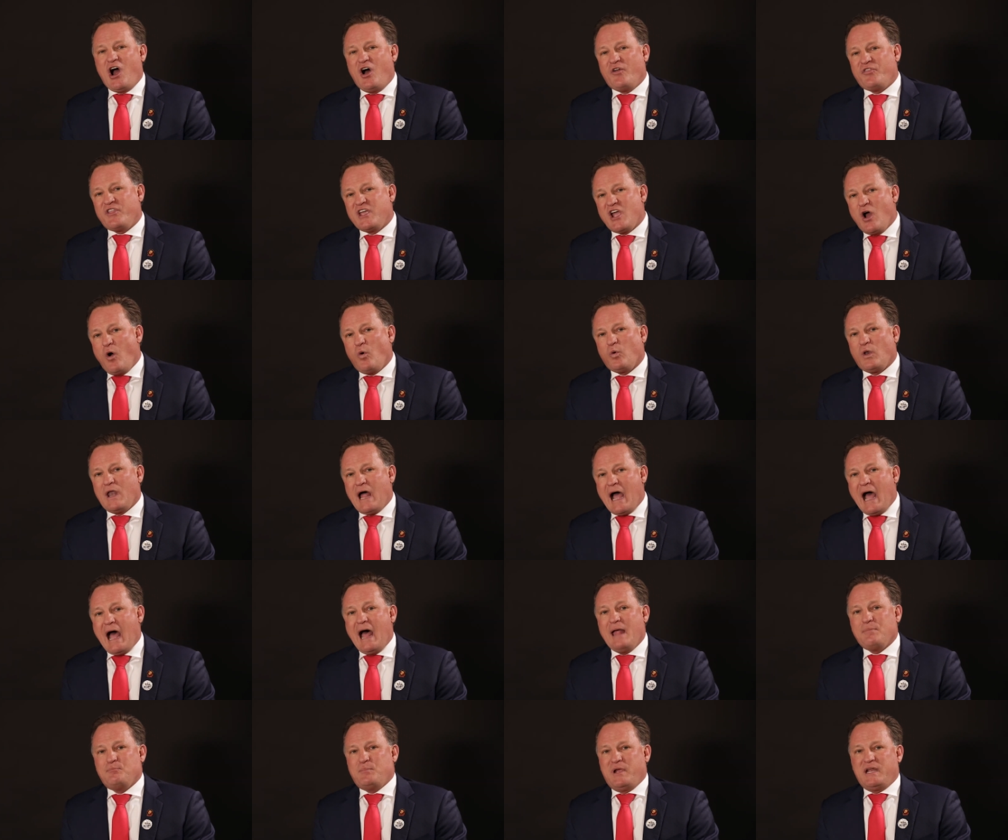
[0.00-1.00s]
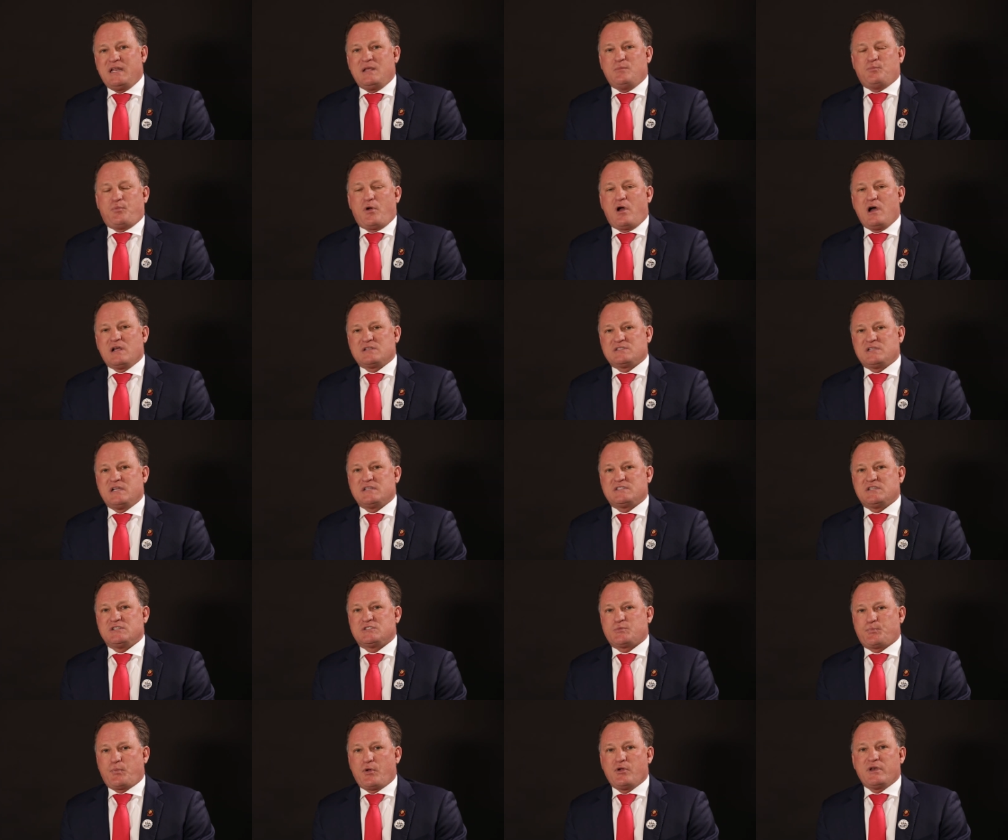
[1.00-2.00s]
the online bidding process,
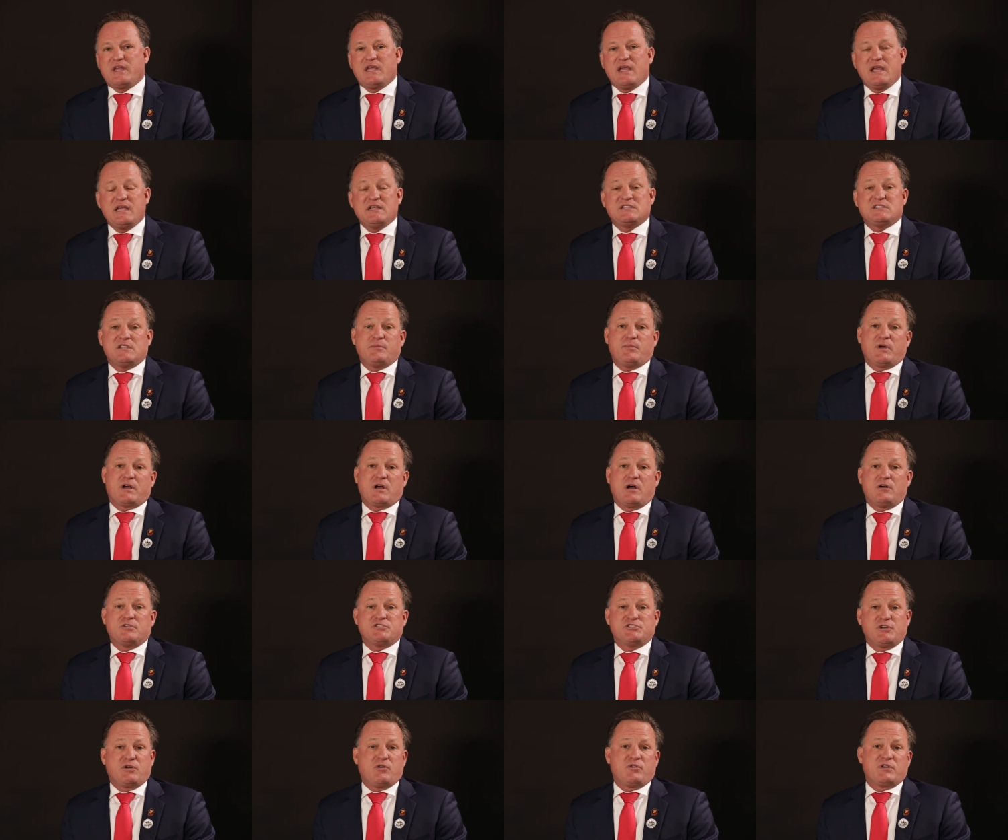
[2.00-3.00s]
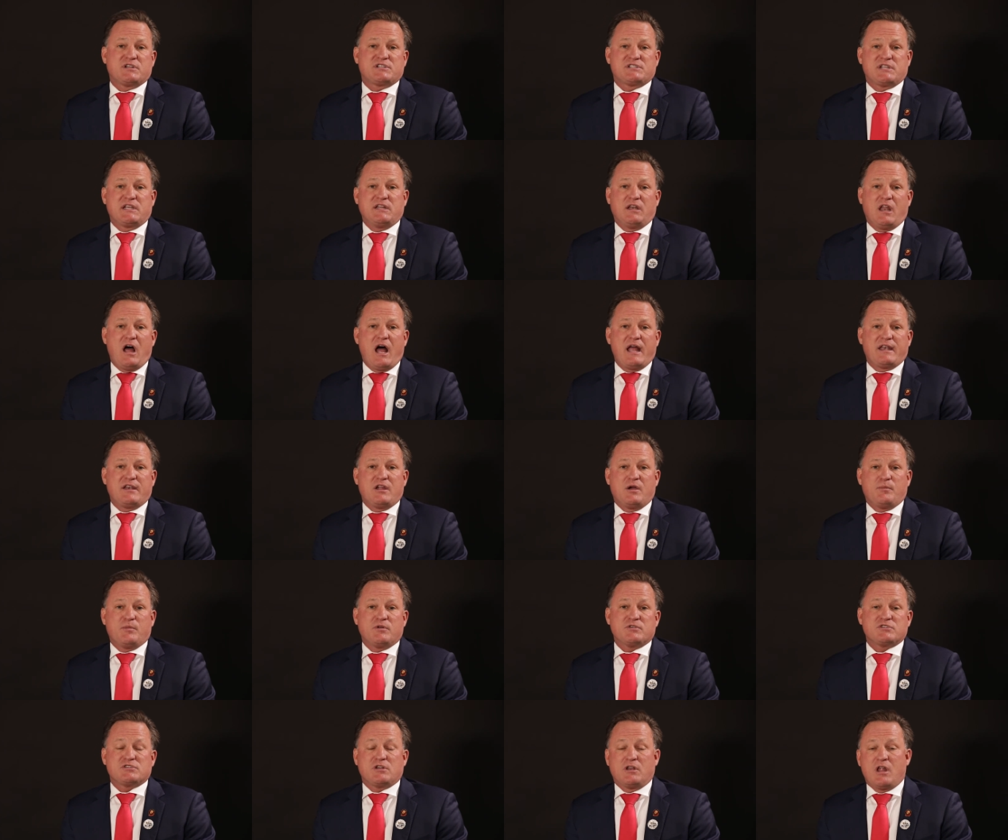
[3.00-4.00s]
it's pretty easy because you're going to see lot
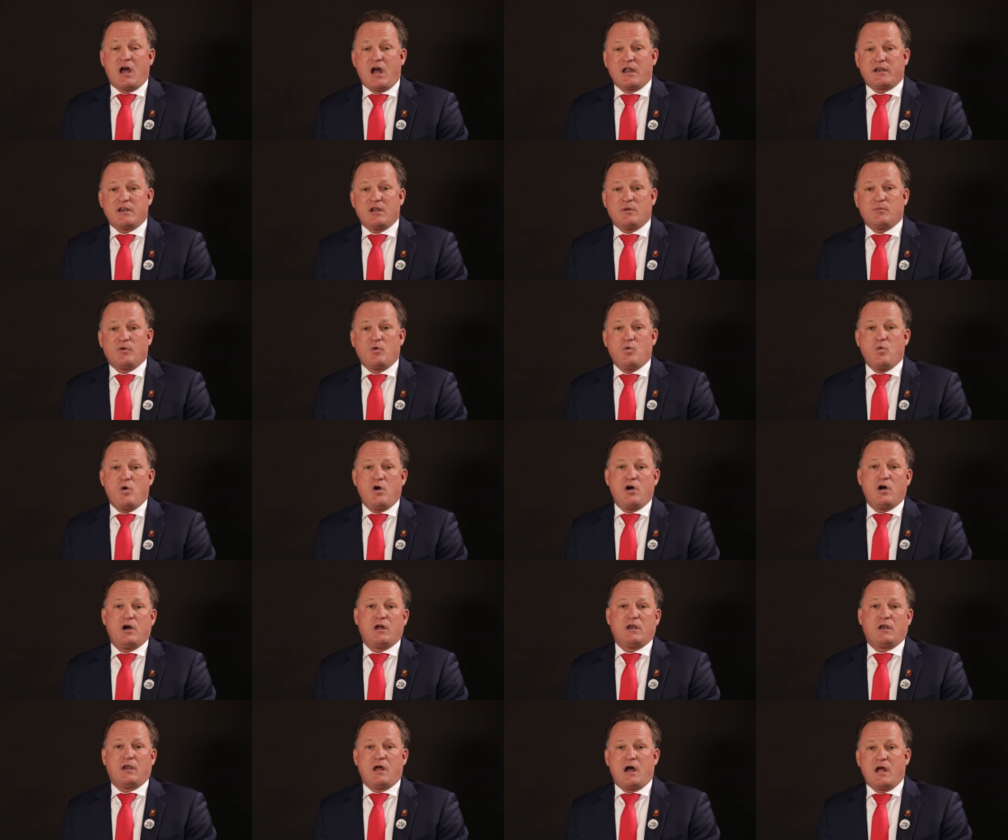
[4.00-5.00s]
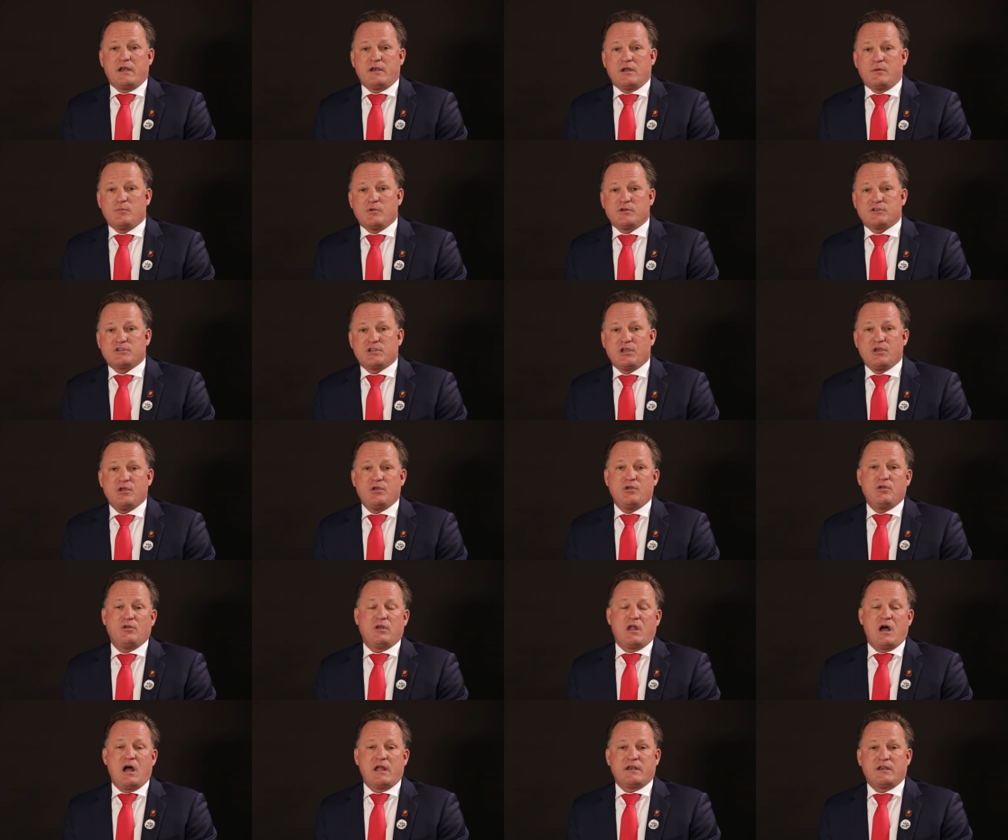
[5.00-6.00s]
numbers, lot number 1, lot number 2,
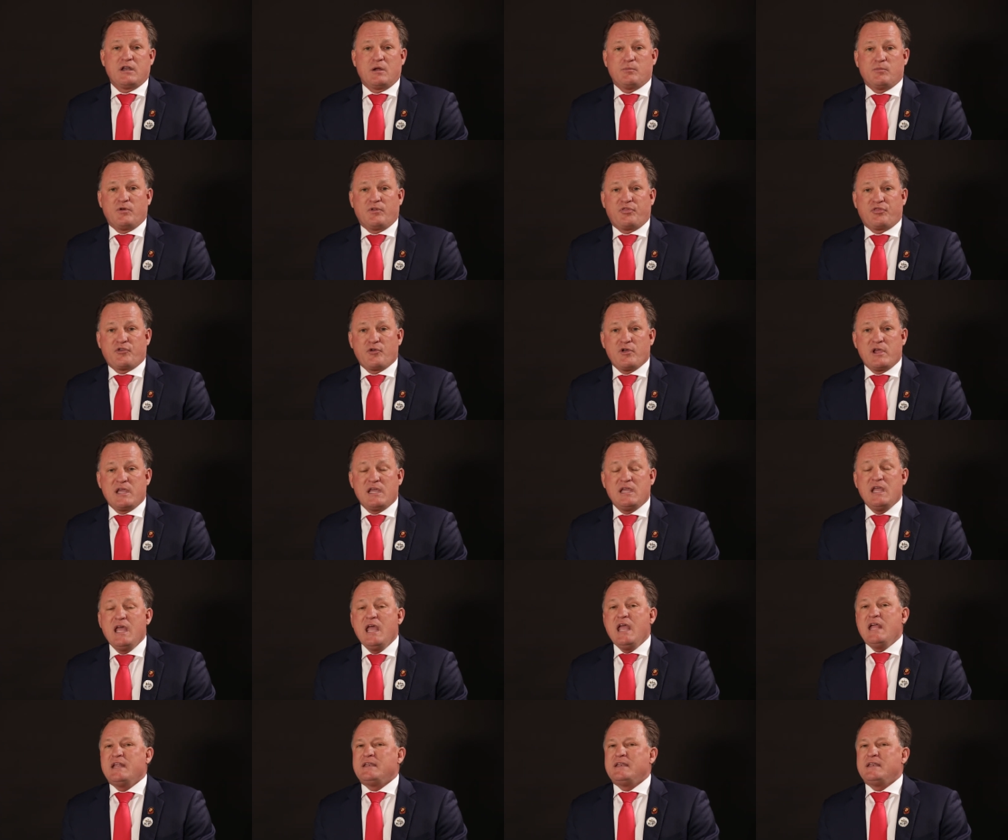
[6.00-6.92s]
lot number 3,